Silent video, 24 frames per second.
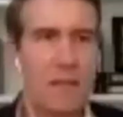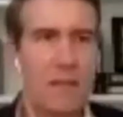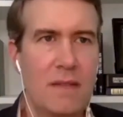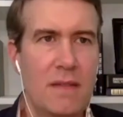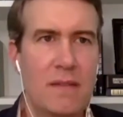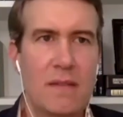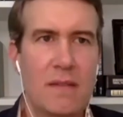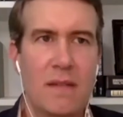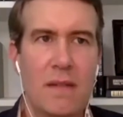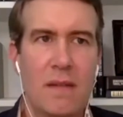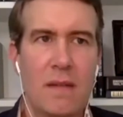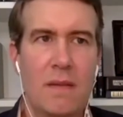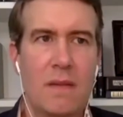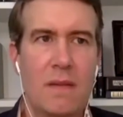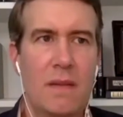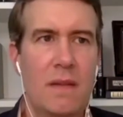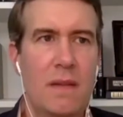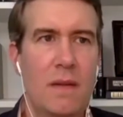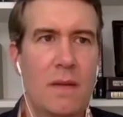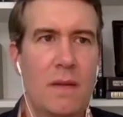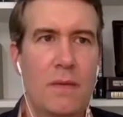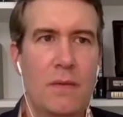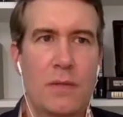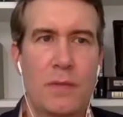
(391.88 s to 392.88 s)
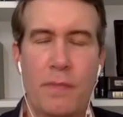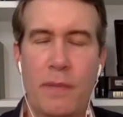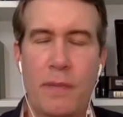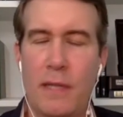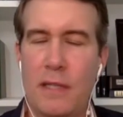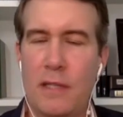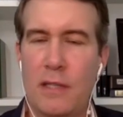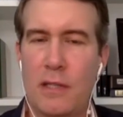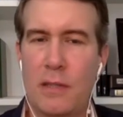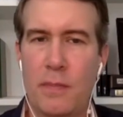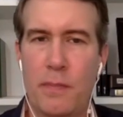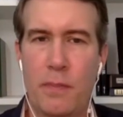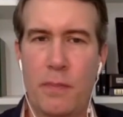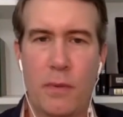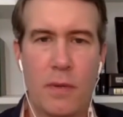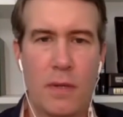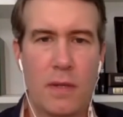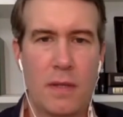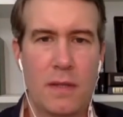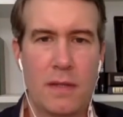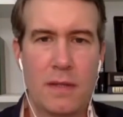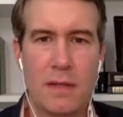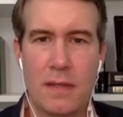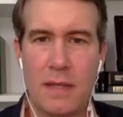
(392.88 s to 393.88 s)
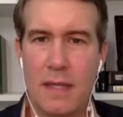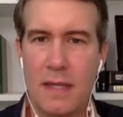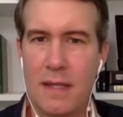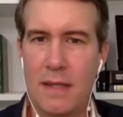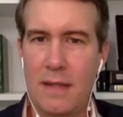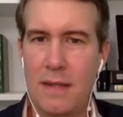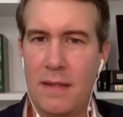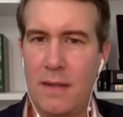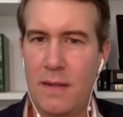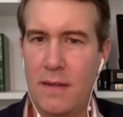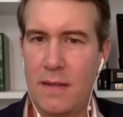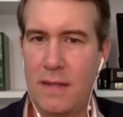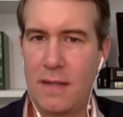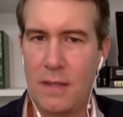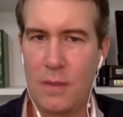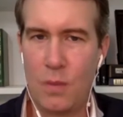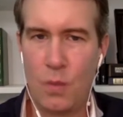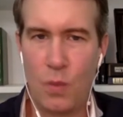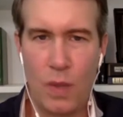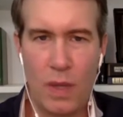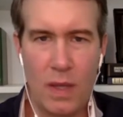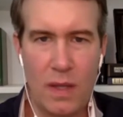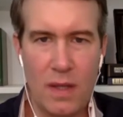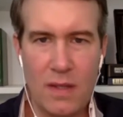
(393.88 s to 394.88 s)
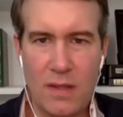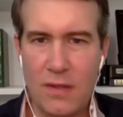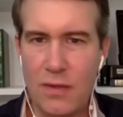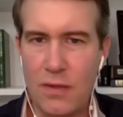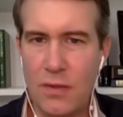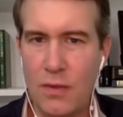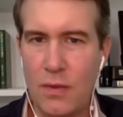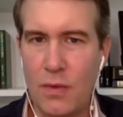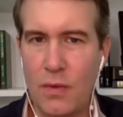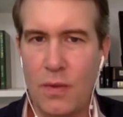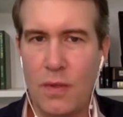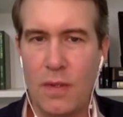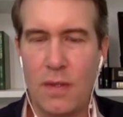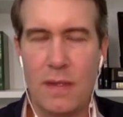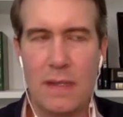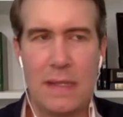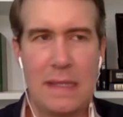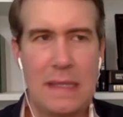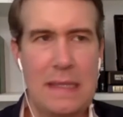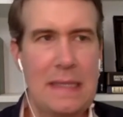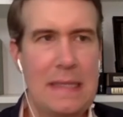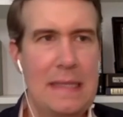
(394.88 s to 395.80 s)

So, you know, played sports, you know, did well in school.